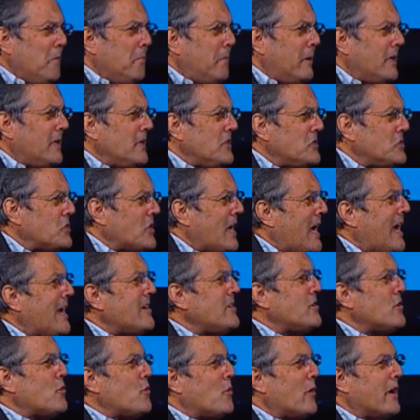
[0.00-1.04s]
But in
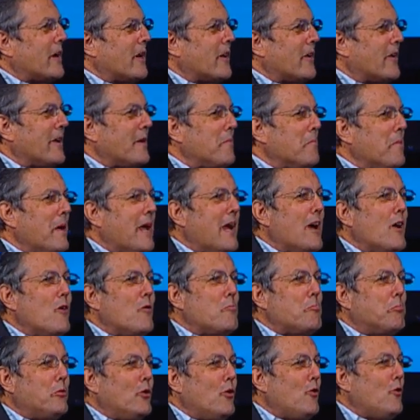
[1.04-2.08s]
January, Mayor
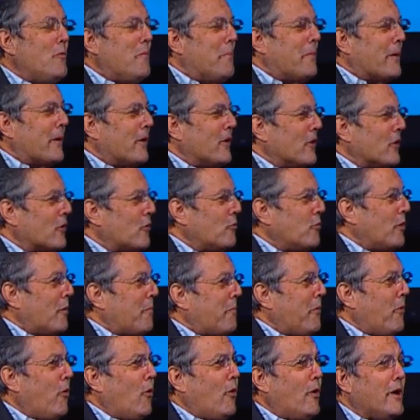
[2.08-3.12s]
Bloomberg
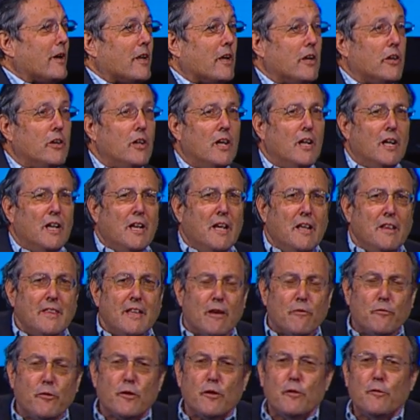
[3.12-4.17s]
reported
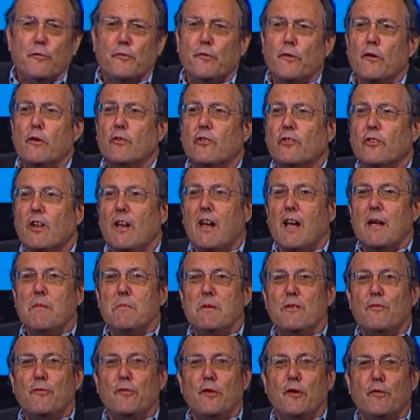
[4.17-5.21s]
that for the first time
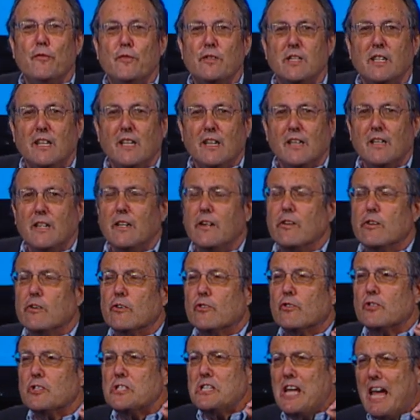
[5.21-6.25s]
in 15
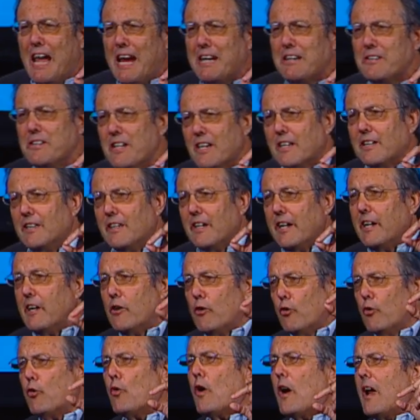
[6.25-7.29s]
years, technically
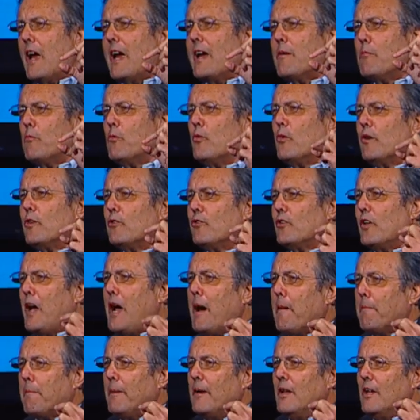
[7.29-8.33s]
crime was
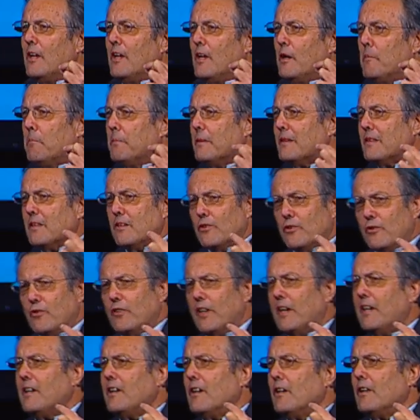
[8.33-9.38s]
up, but the
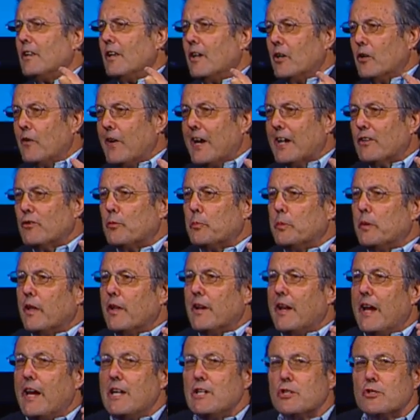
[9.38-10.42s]
singular
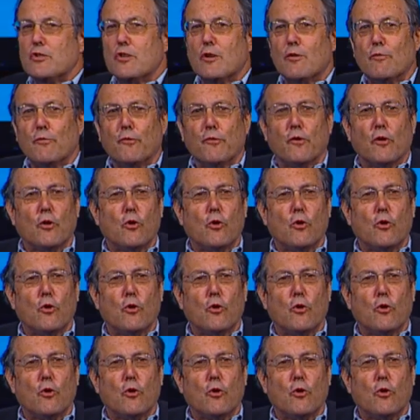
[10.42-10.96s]
explanation for